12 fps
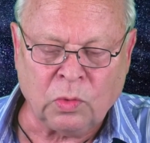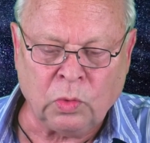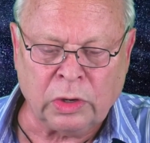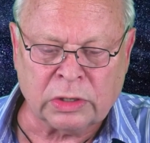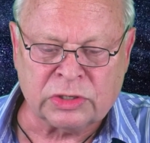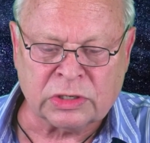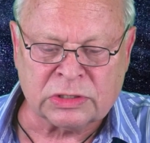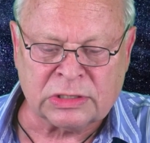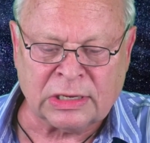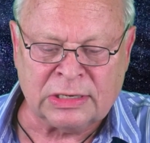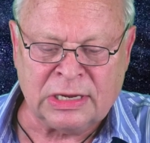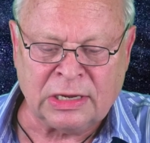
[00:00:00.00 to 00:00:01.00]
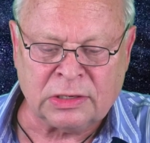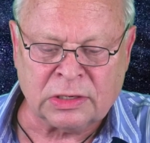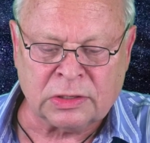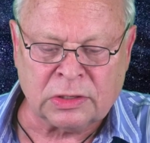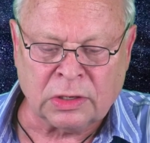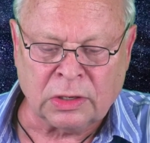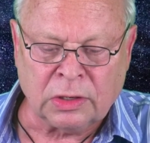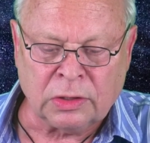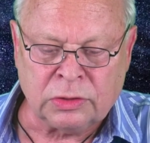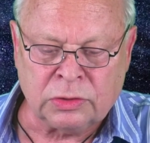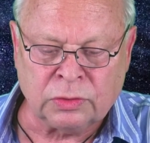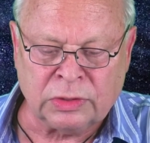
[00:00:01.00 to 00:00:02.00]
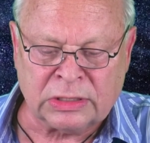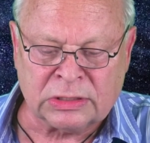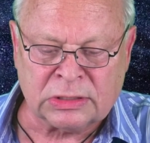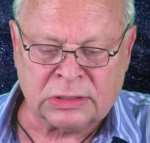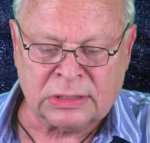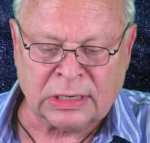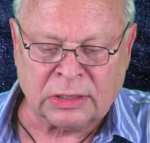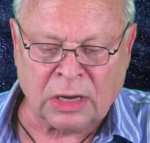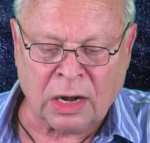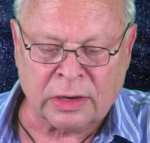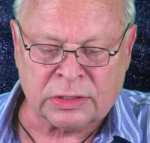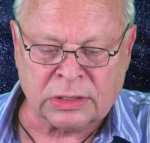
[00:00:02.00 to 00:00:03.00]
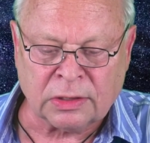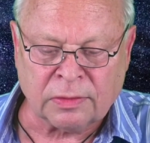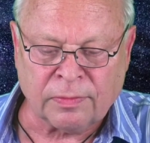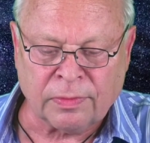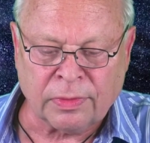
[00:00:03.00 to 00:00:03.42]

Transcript: We are just addicted to this technology.